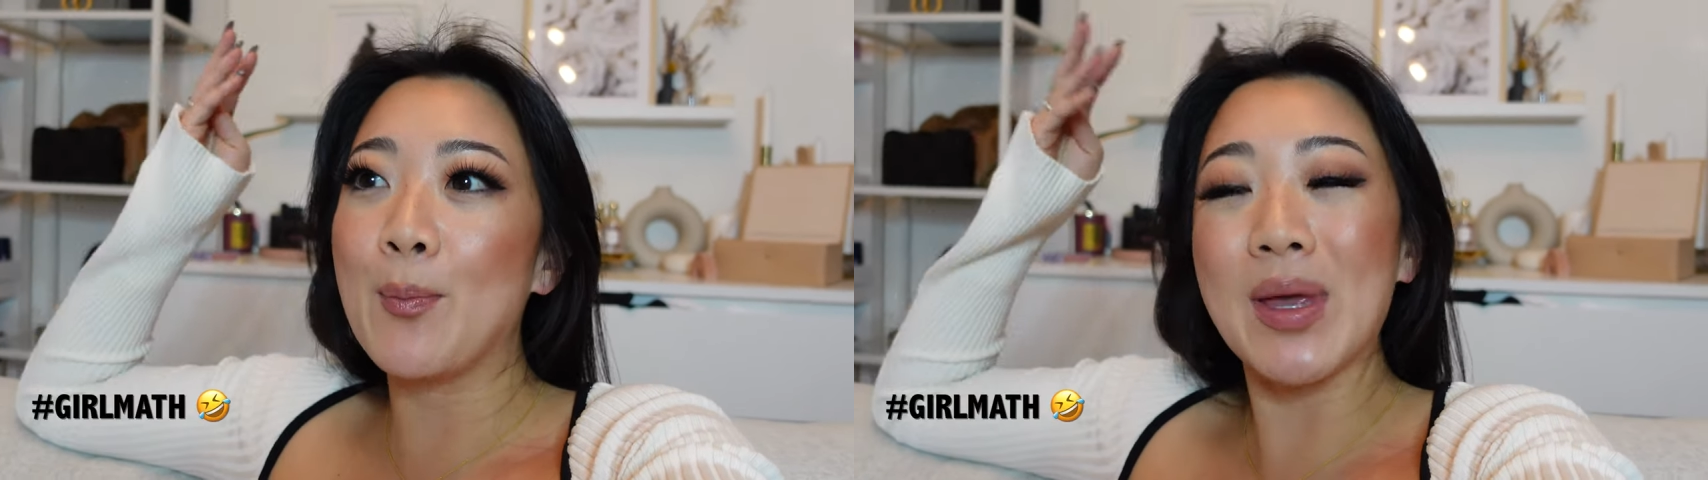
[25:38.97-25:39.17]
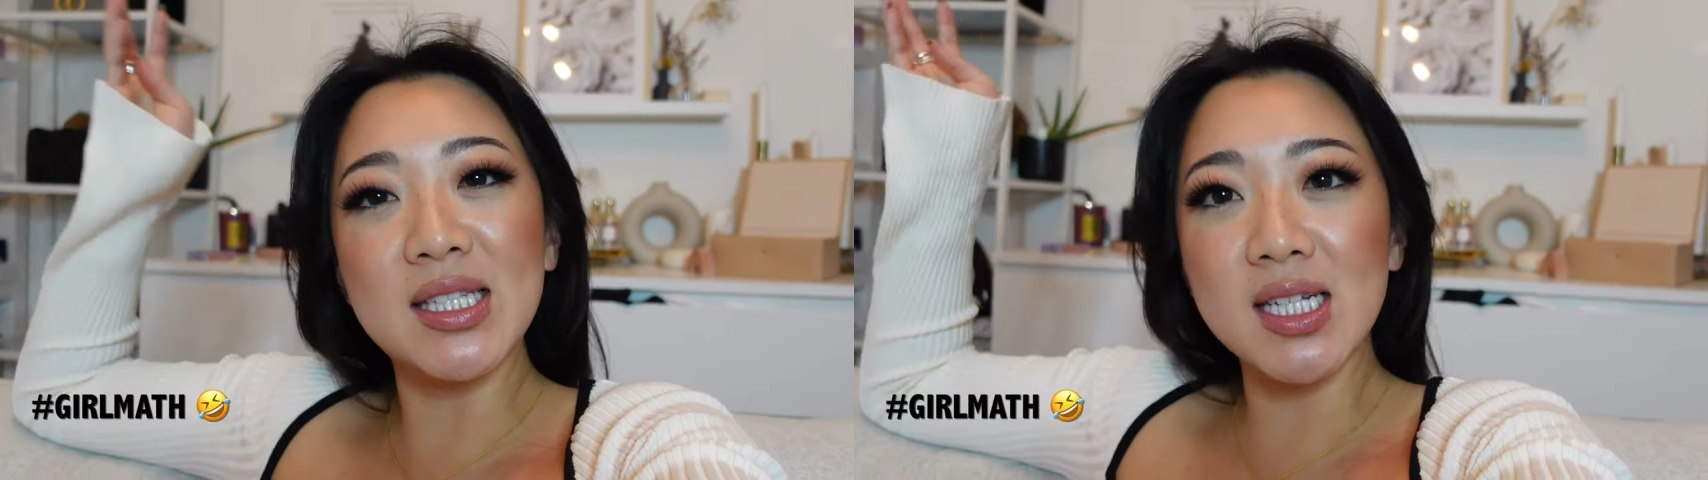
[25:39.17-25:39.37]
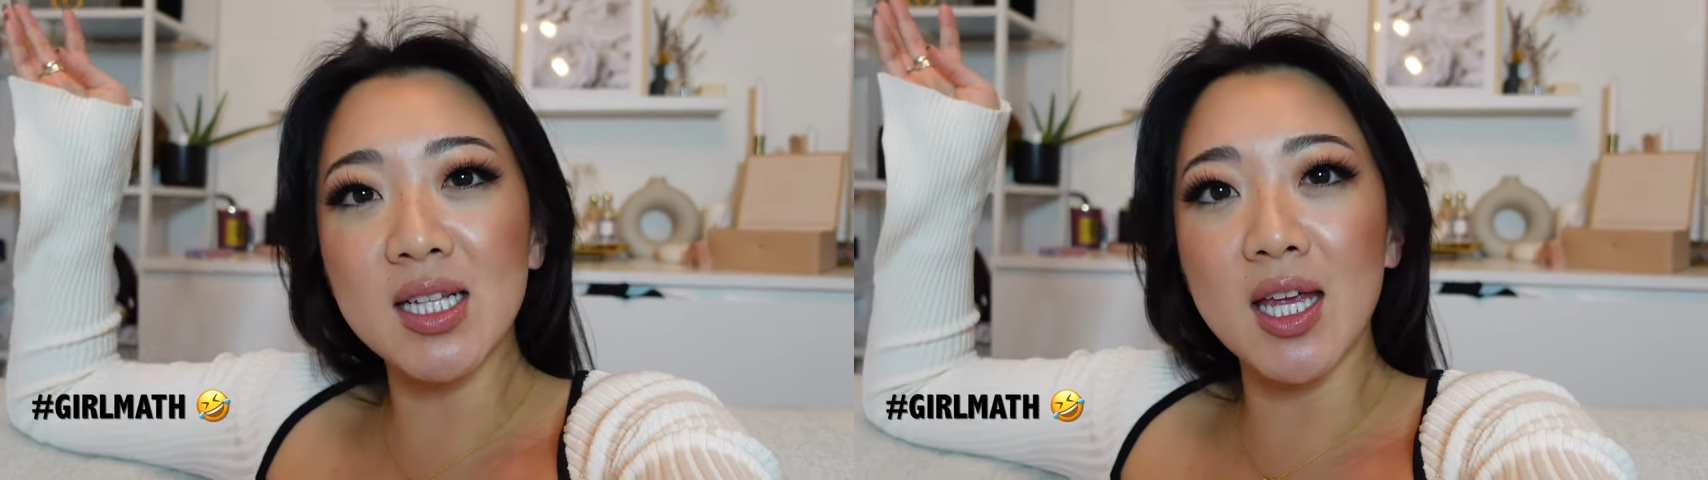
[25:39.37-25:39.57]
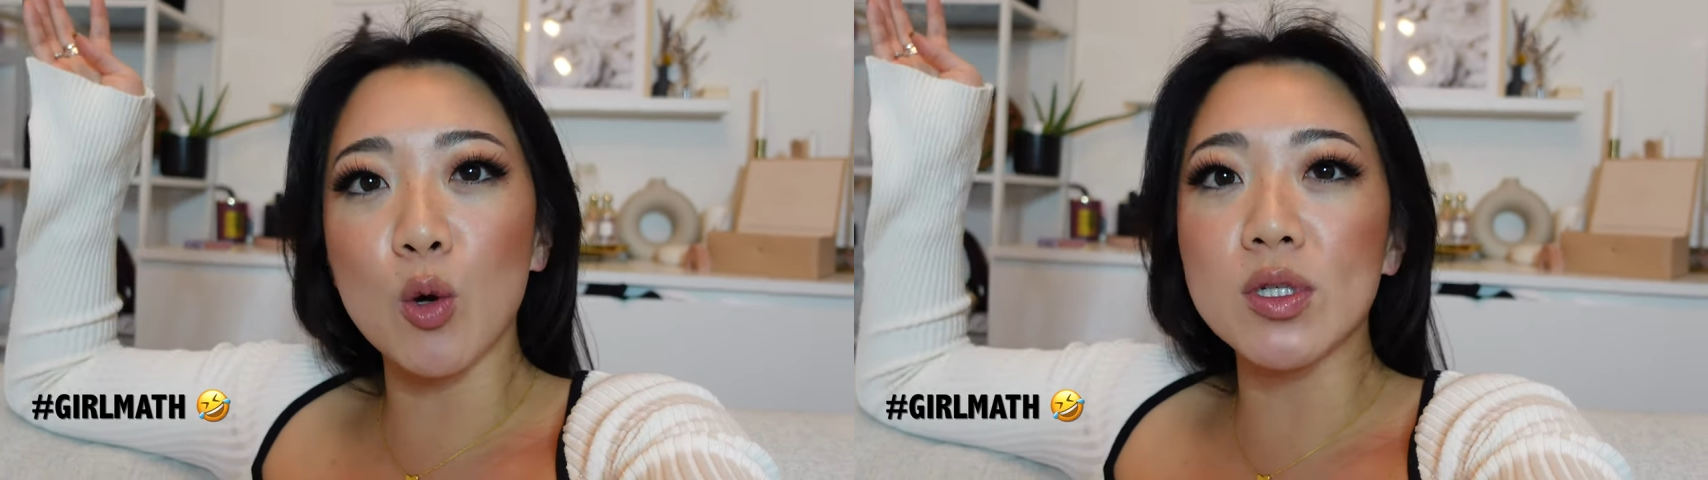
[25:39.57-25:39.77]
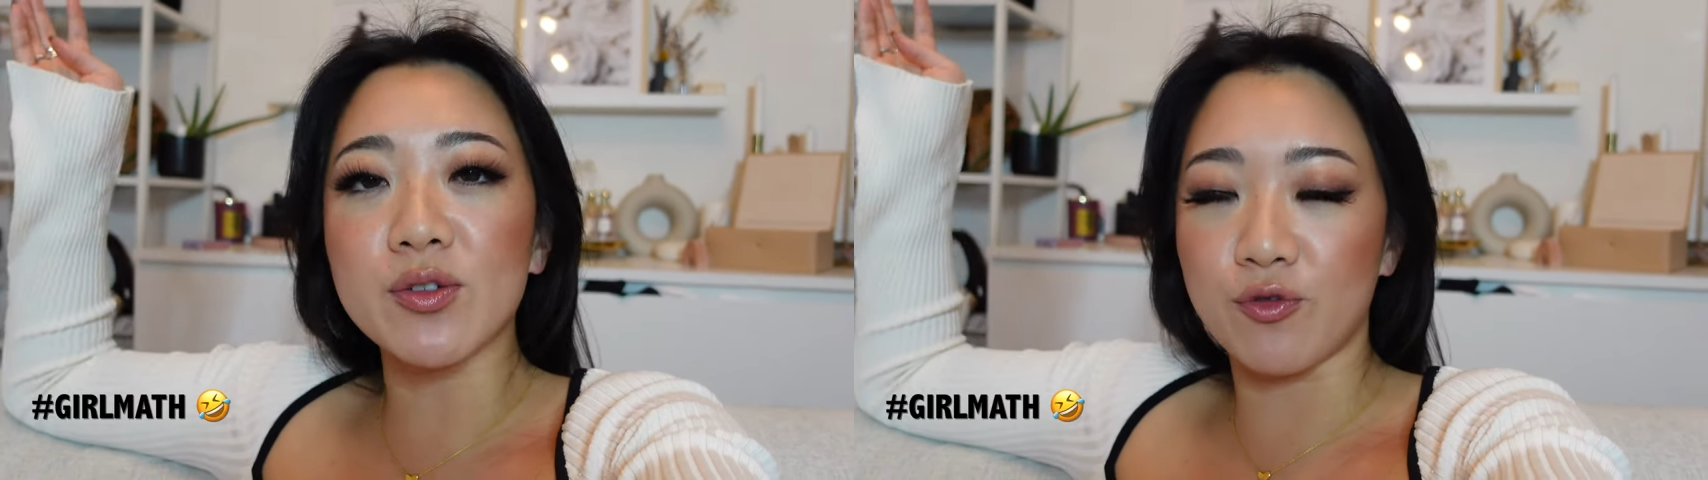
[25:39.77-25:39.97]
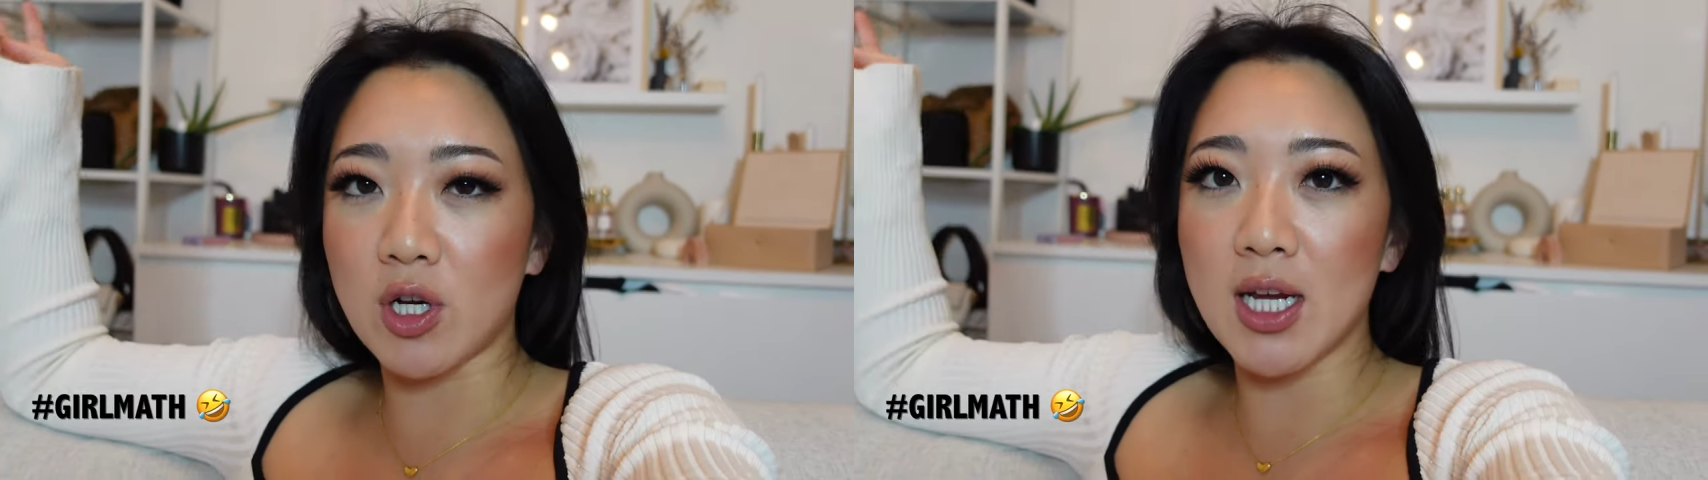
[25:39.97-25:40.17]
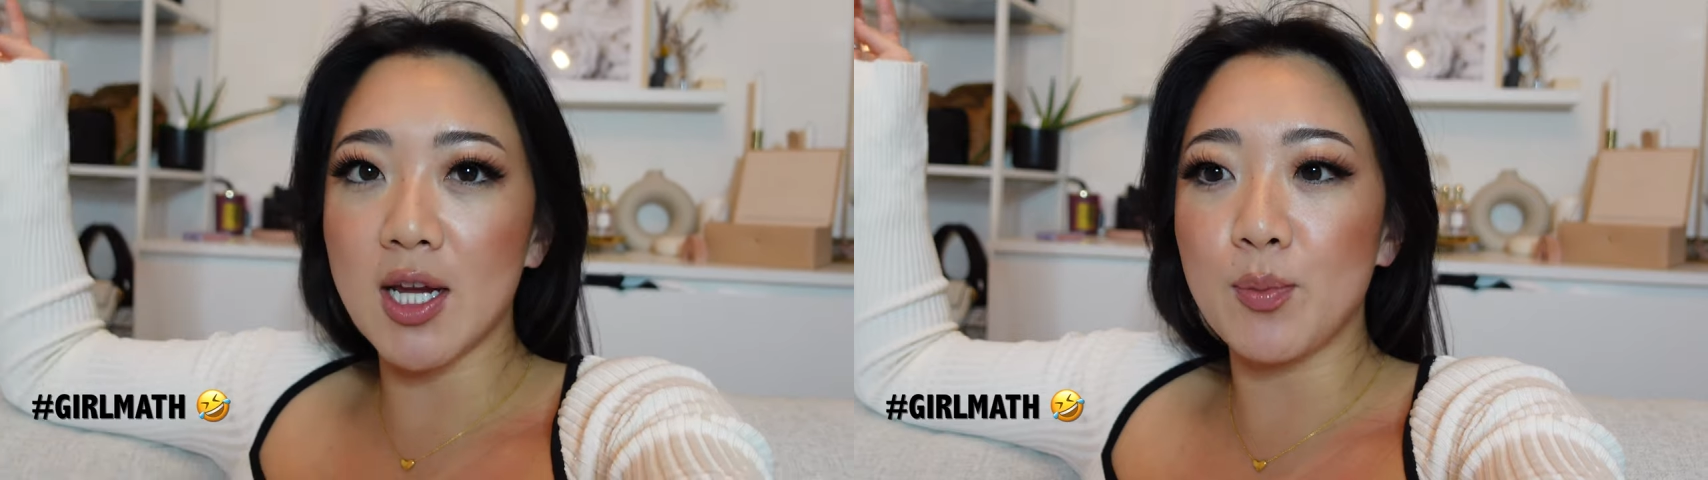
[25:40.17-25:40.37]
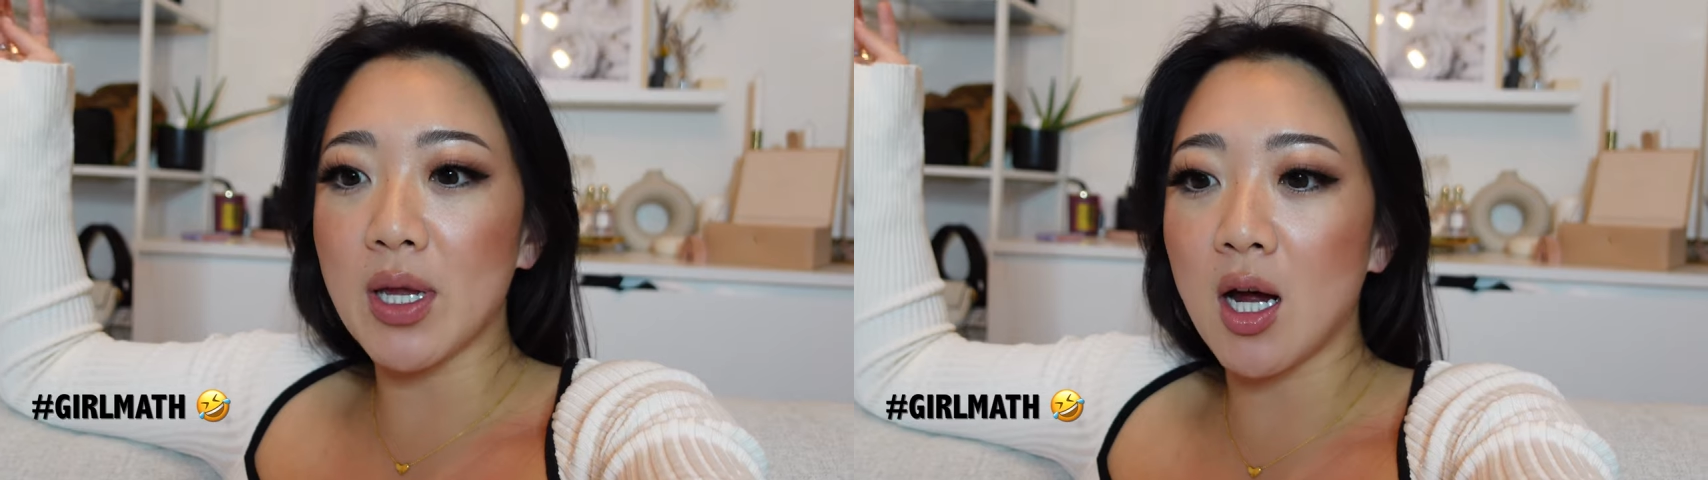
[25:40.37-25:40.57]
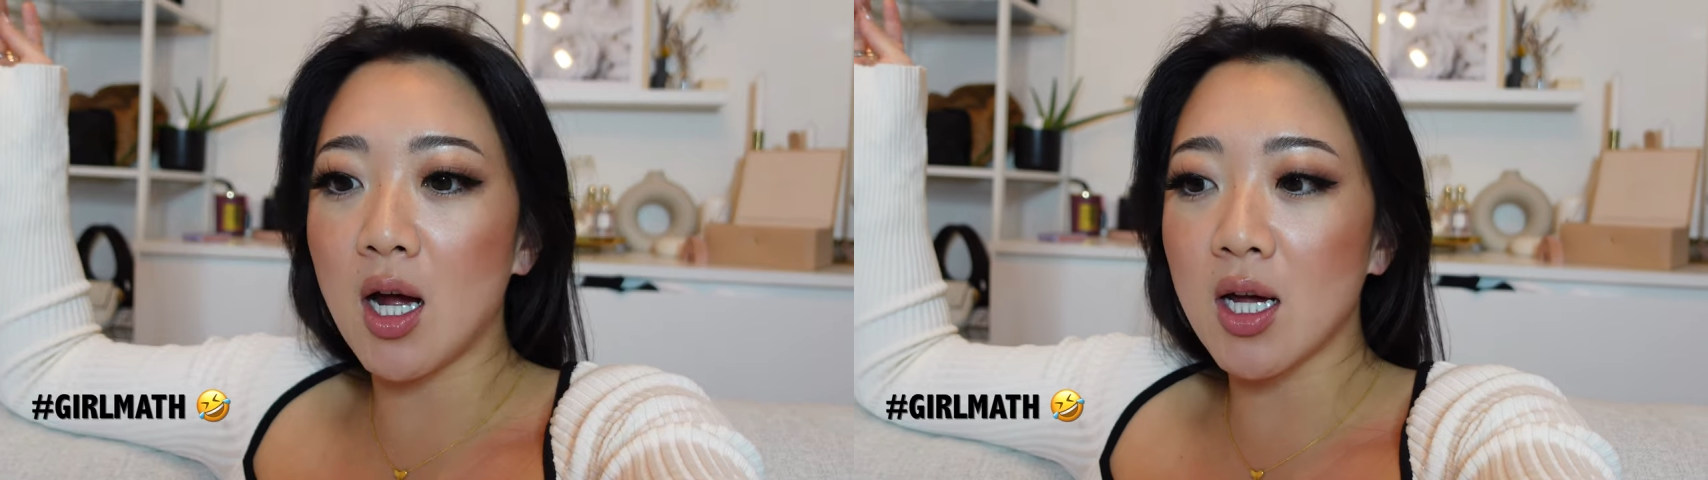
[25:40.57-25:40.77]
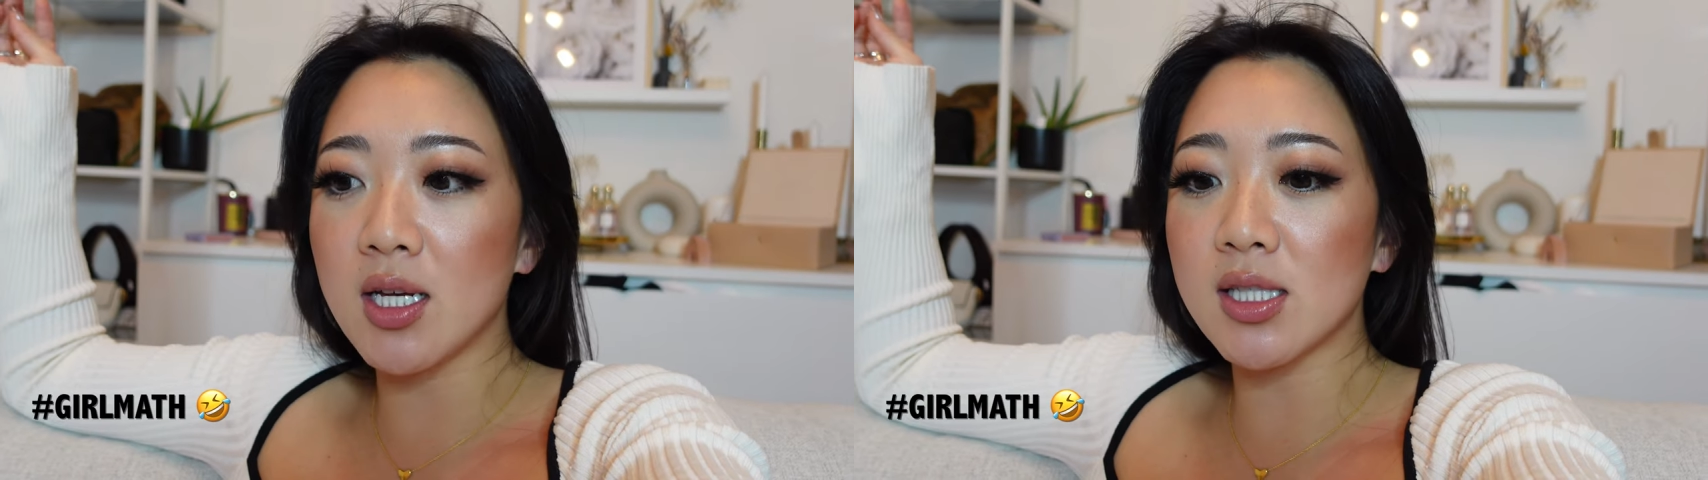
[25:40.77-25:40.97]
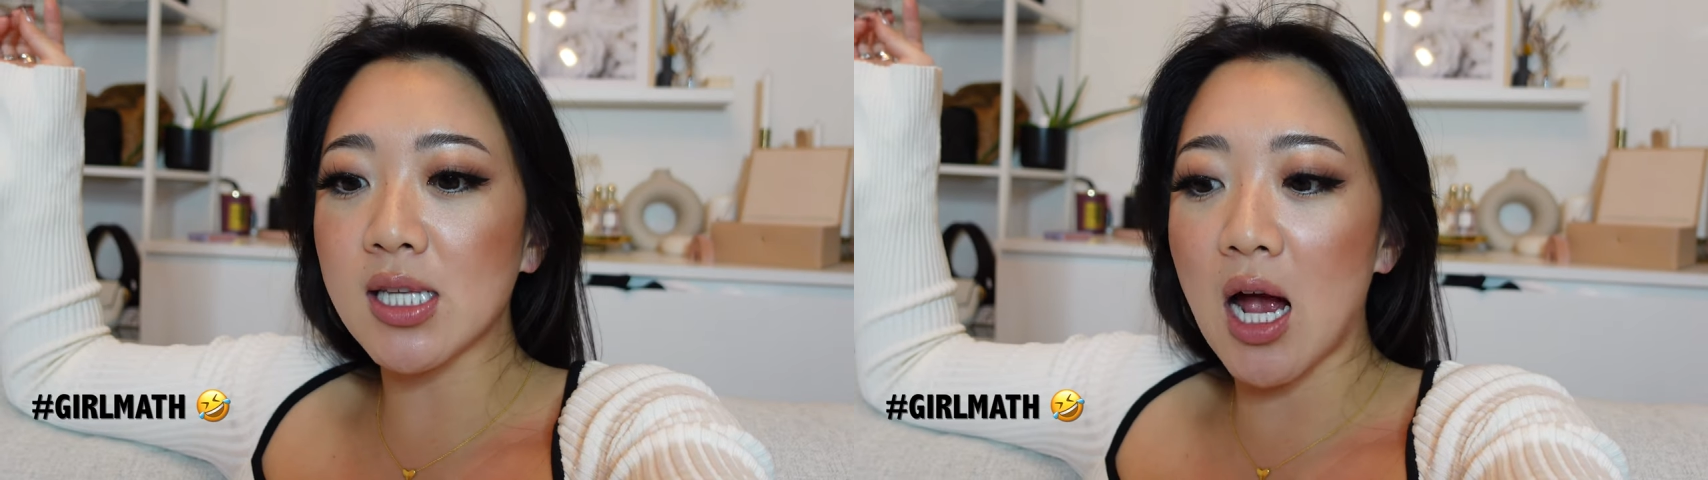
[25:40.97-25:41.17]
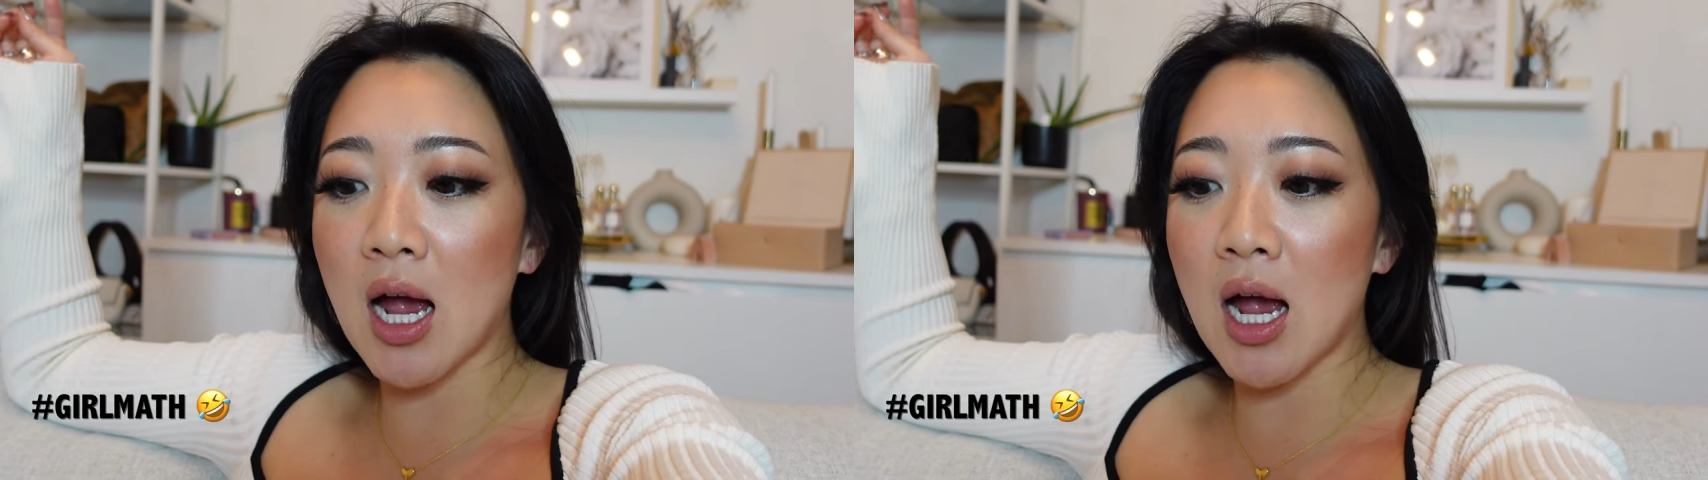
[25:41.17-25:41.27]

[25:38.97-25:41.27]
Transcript: basically it was free because